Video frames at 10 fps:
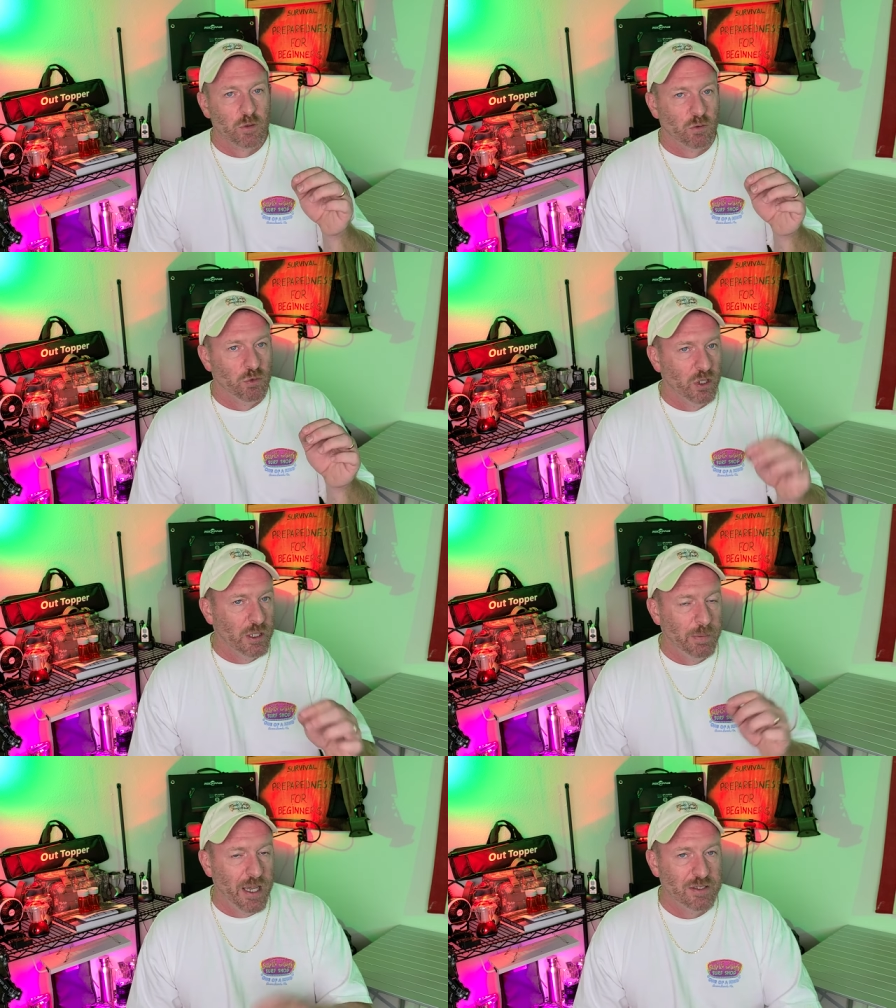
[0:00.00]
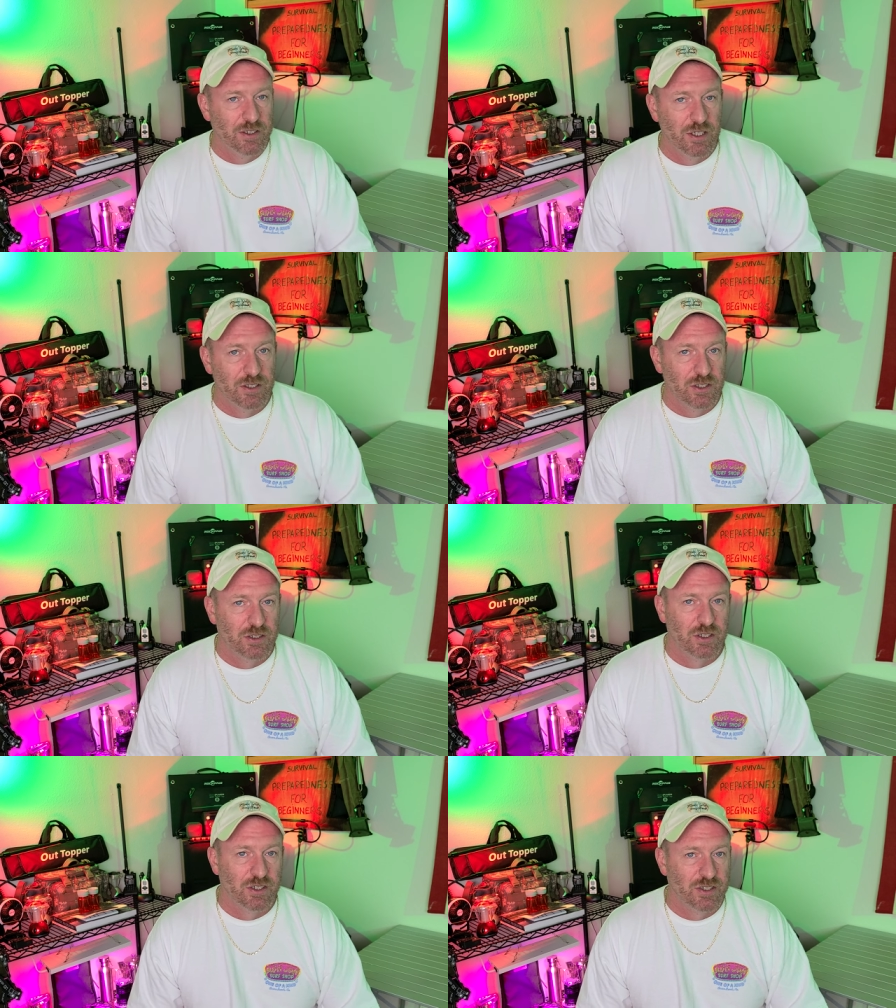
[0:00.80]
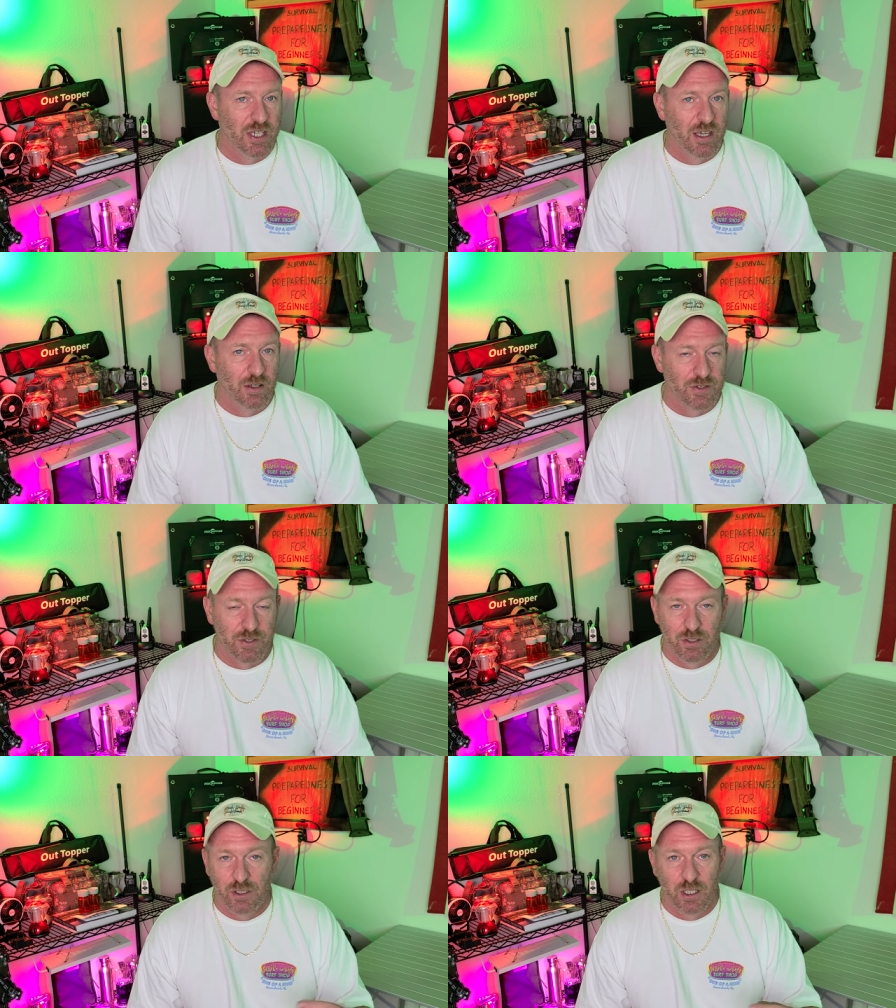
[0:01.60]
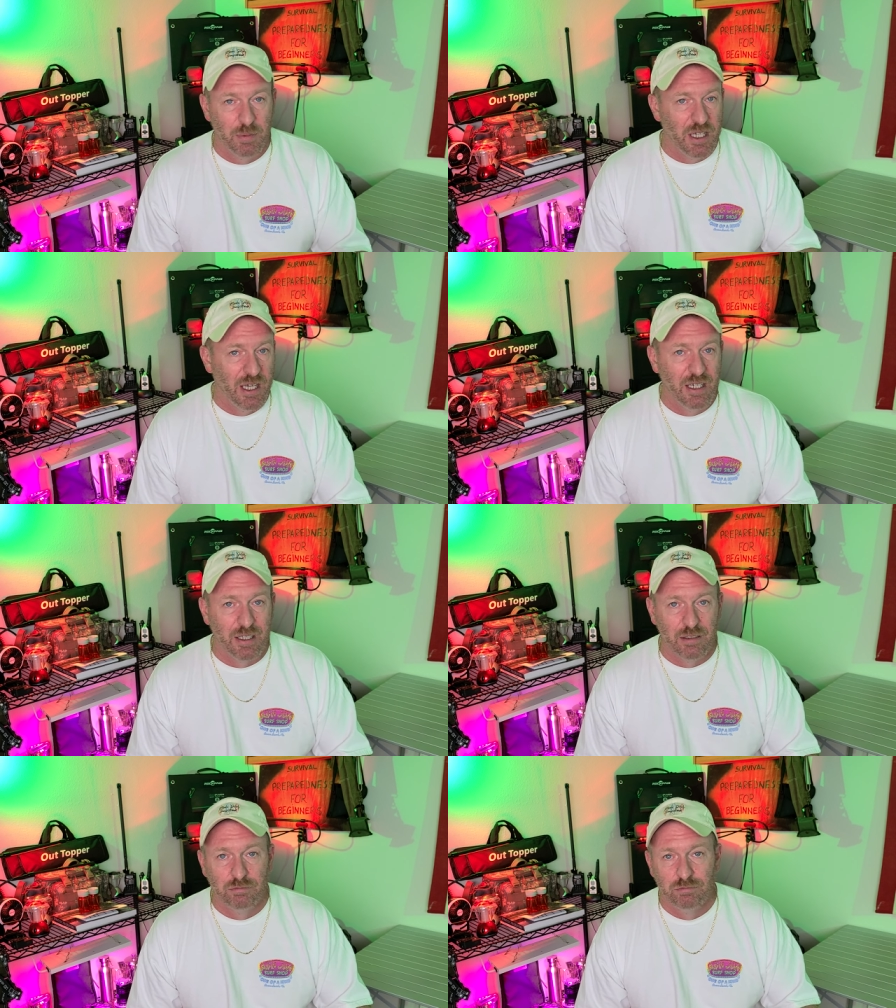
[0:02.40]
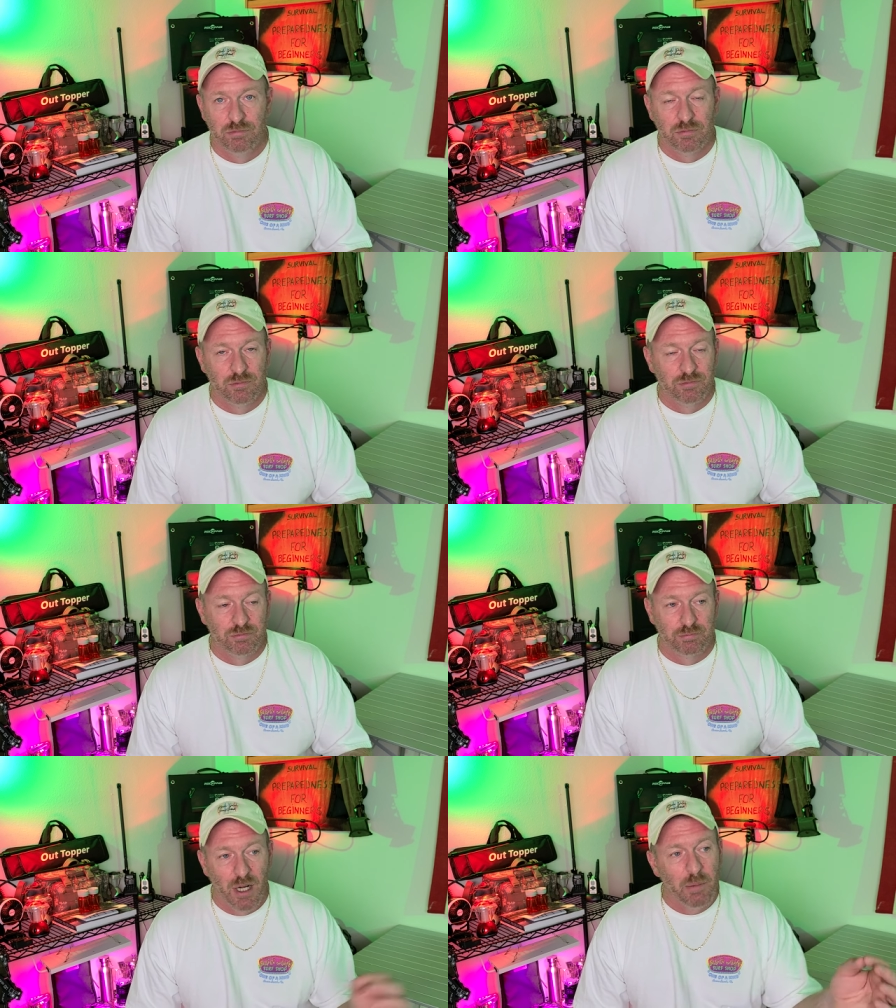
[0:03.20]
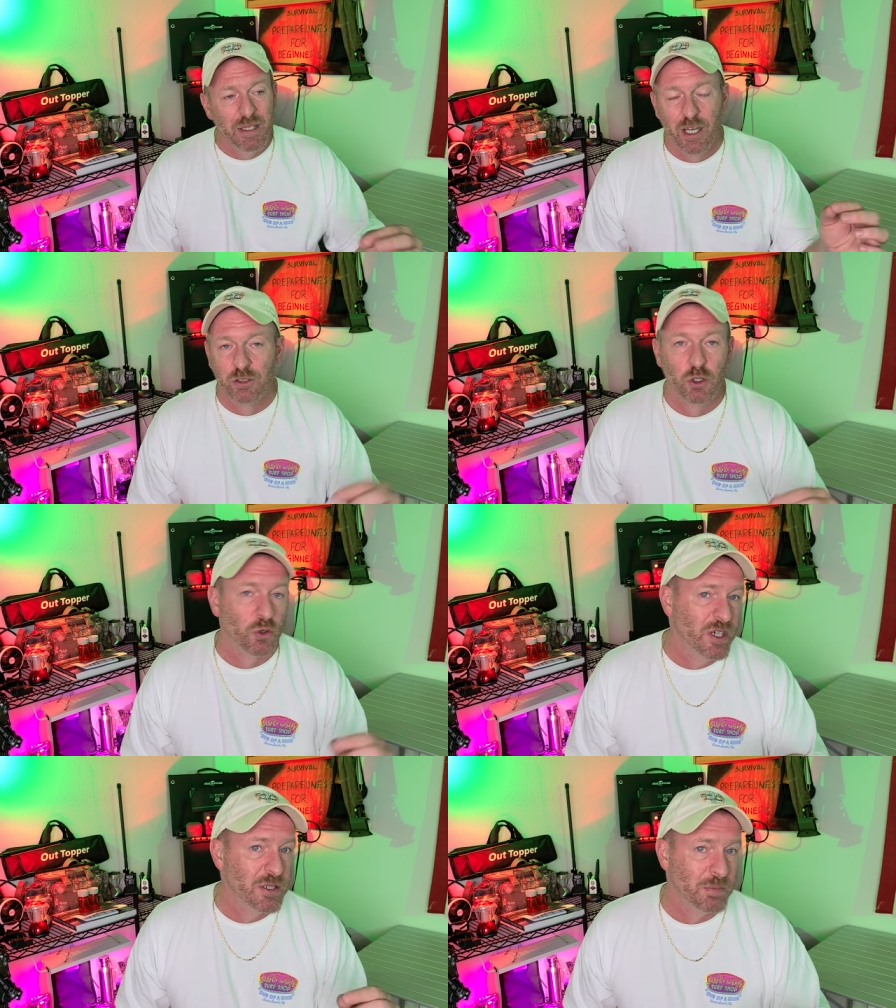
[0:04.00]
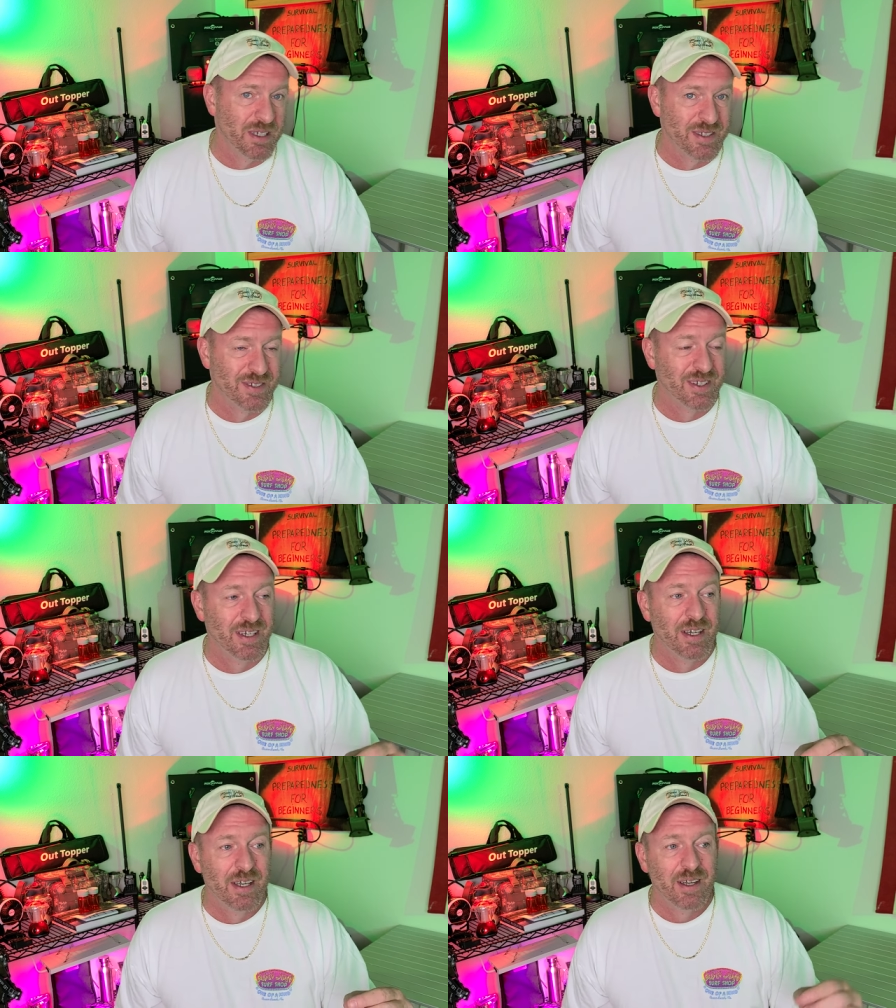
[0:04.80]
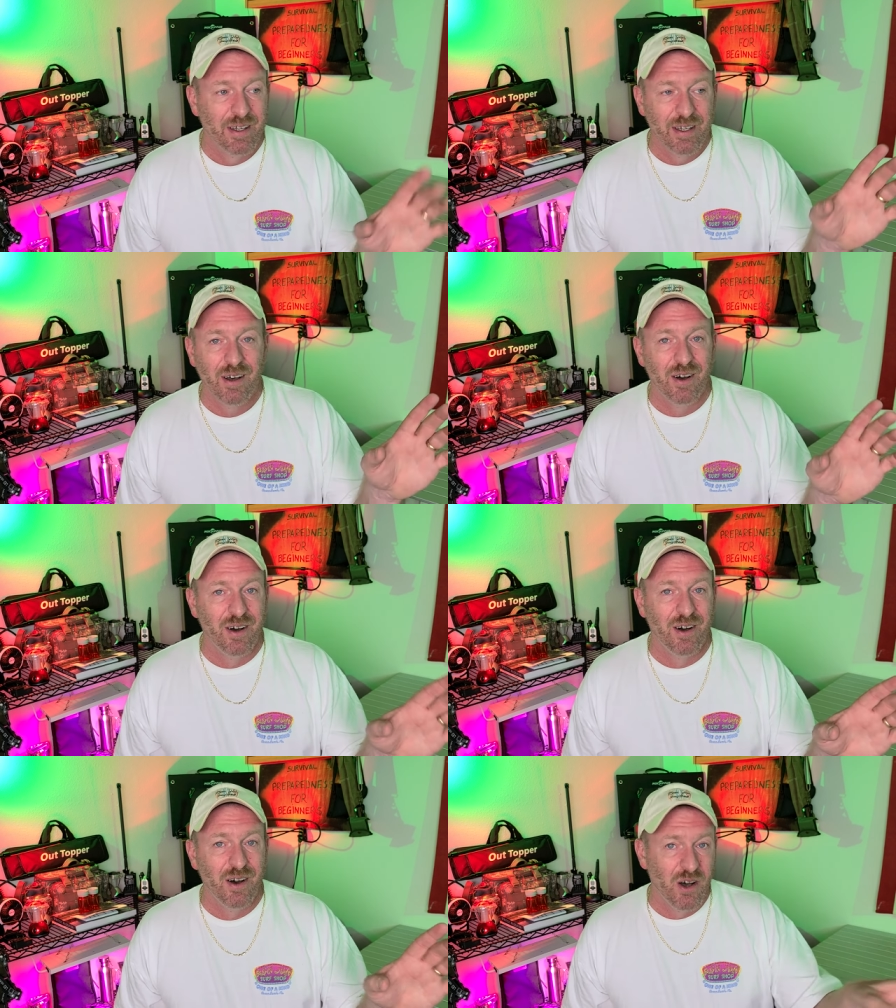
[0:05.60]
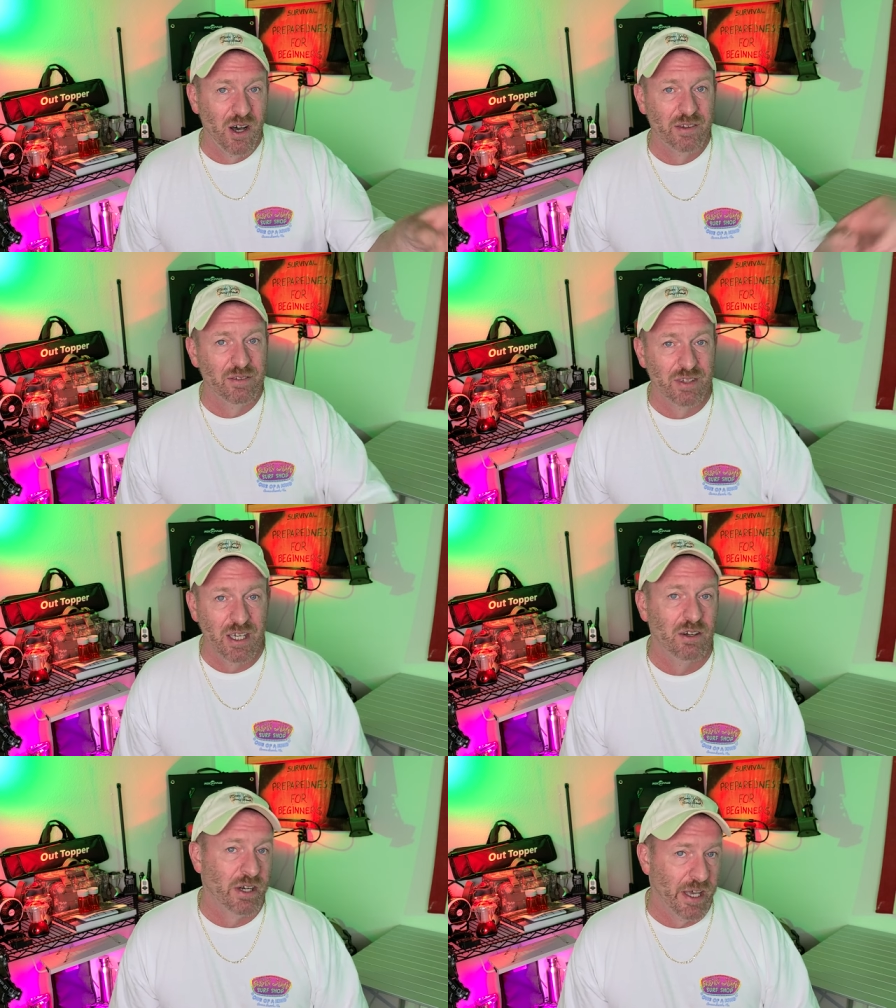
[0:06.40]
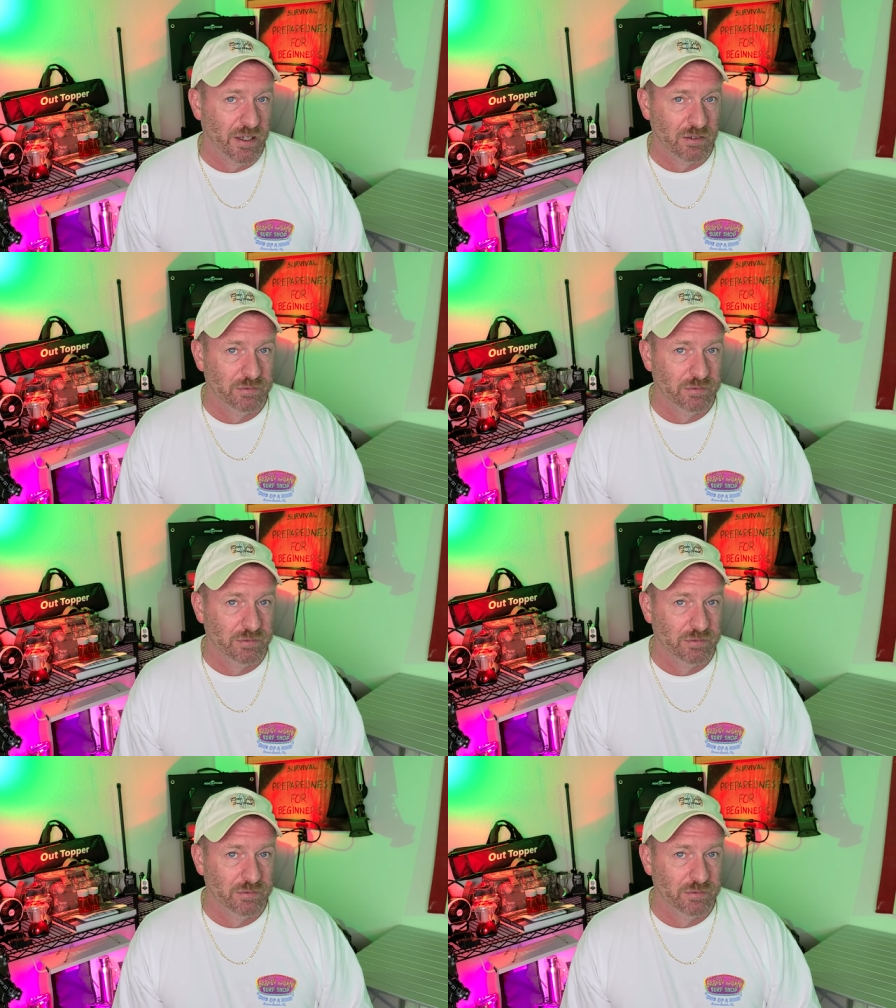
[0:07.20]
really pays attention to the sales that are going to be hitting probably on Christmas on the internet.